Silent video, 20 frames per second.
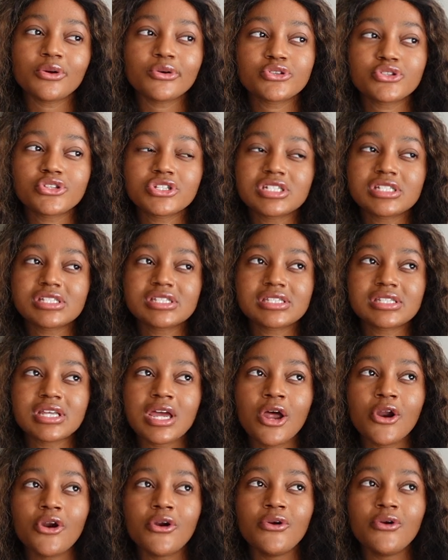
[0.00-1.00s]
also just
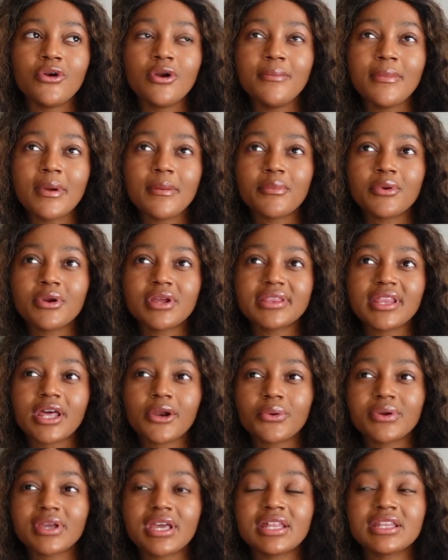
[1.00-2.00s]
remembering
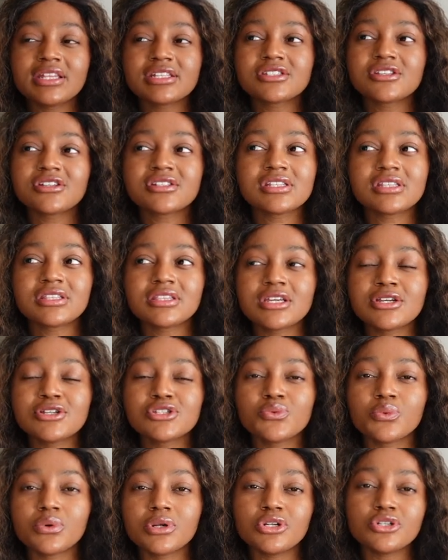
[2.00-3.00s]
that, okay, there's certain
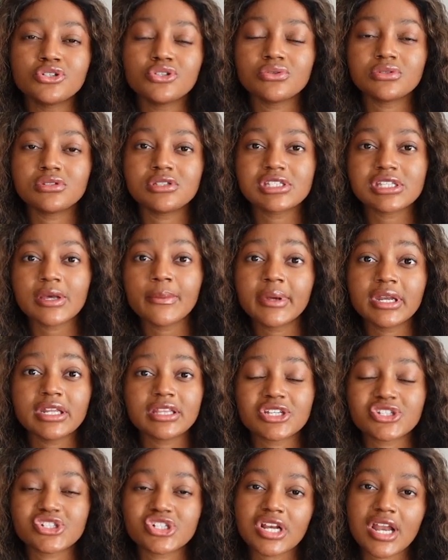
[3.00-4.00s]
things you wouldn't do to somebody
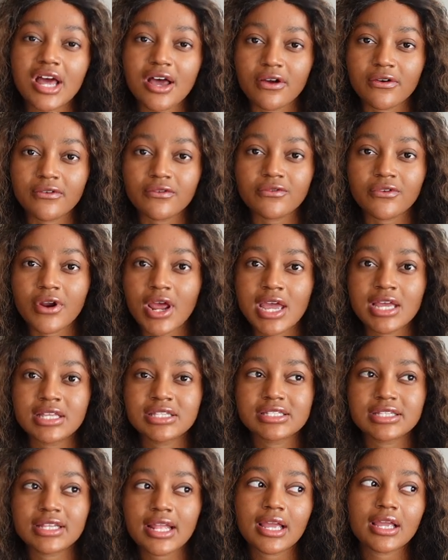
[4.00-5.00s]
that you love,
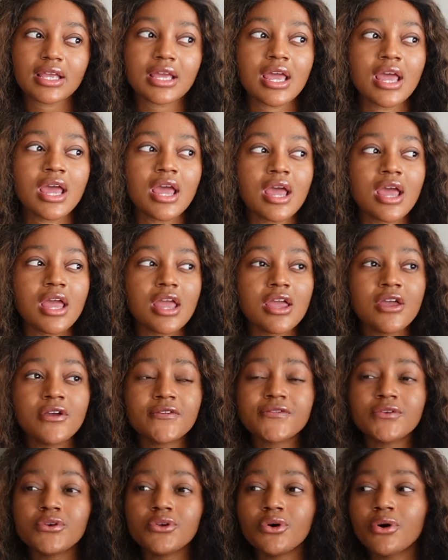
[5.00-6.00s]
right? Like,
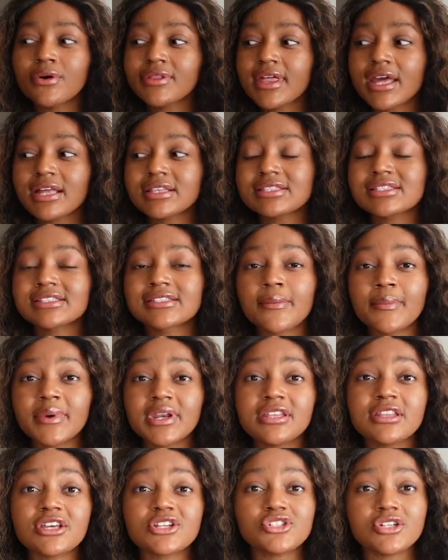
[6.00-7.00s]
if you know that
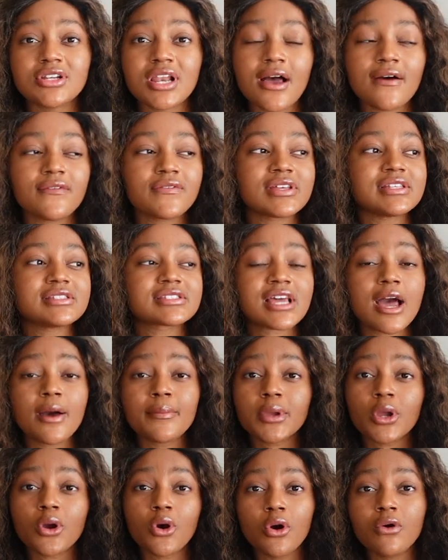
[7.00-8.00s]
somebody that you love is
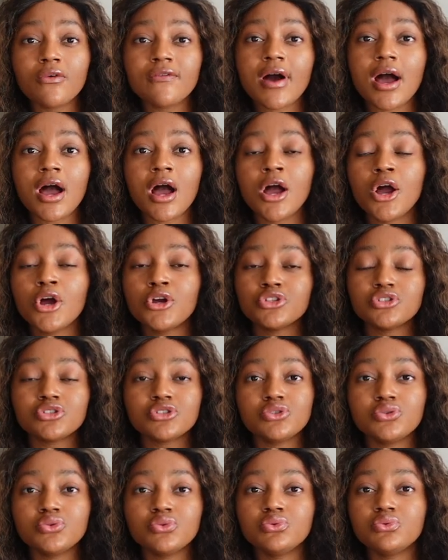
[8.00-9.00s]
coming over
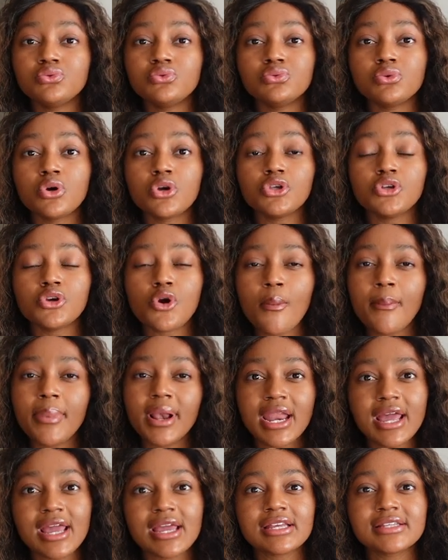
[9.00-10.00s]
to your
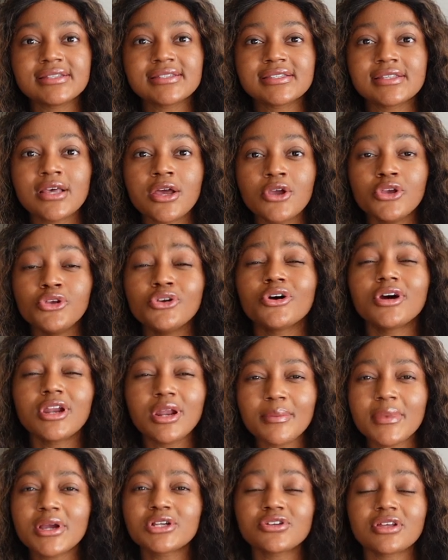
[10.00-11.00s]
place, you're
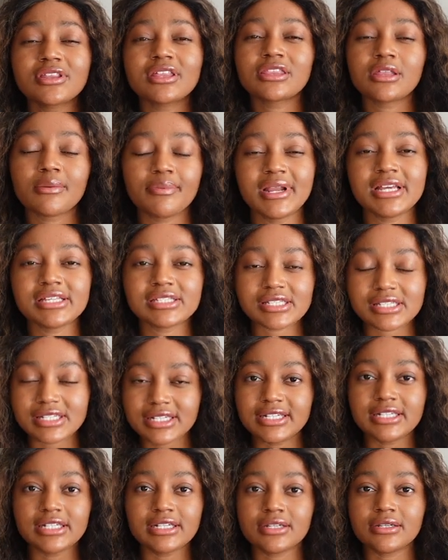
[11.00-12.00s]
gonna make sure that the place is
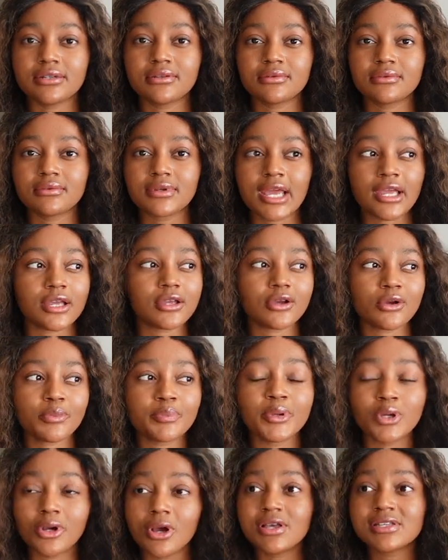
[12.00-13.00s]
clean. Like,
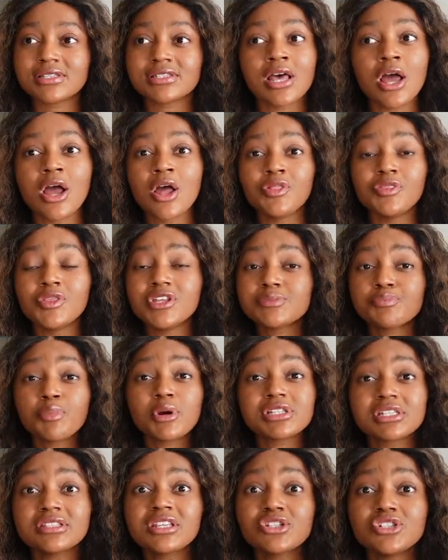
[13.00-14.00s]
because this
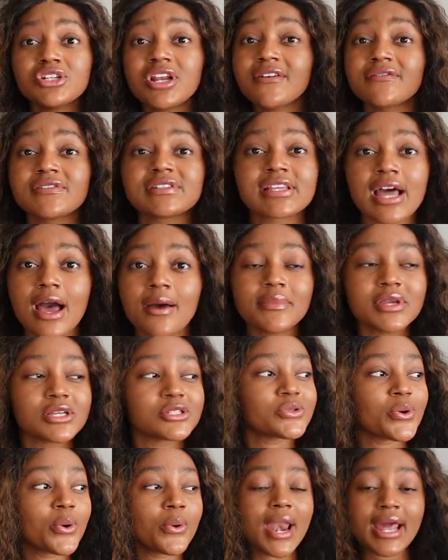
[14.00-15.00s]
person that you love is coming,
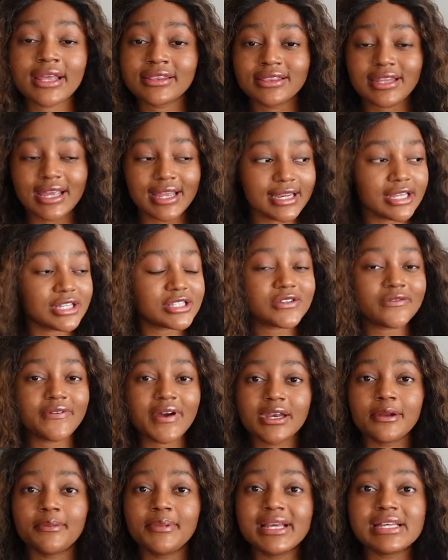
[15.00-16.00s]
so like, they need to
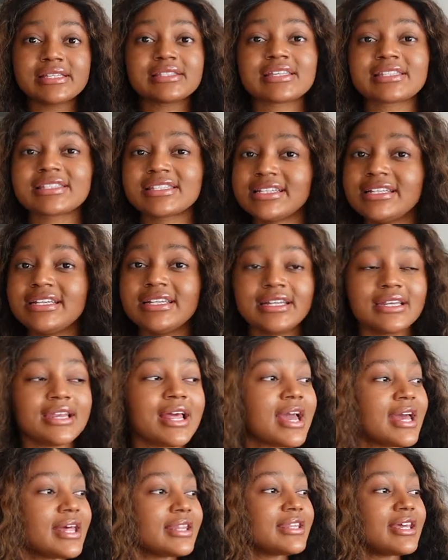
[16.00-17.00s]
find a place that's clean,
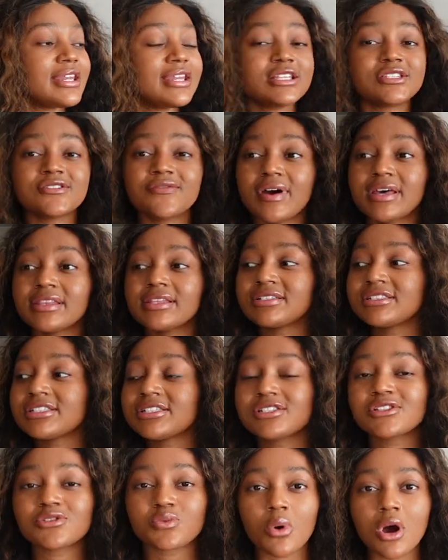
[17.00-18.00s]
they need to find the
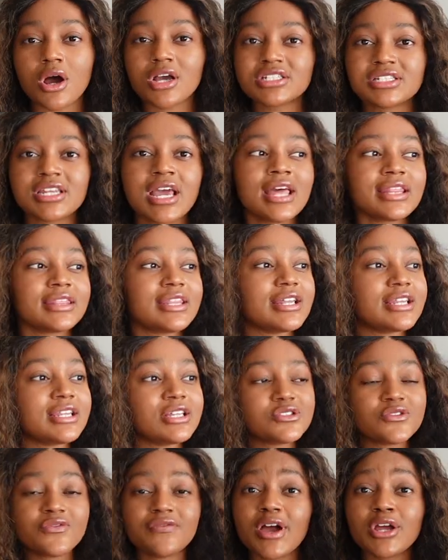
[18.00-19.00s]
dishes washed, they
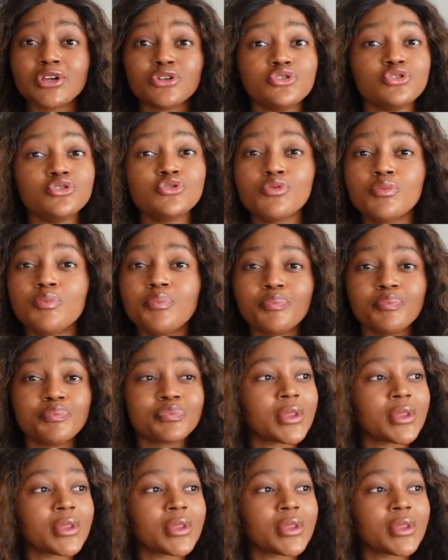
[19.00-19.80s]
need to find you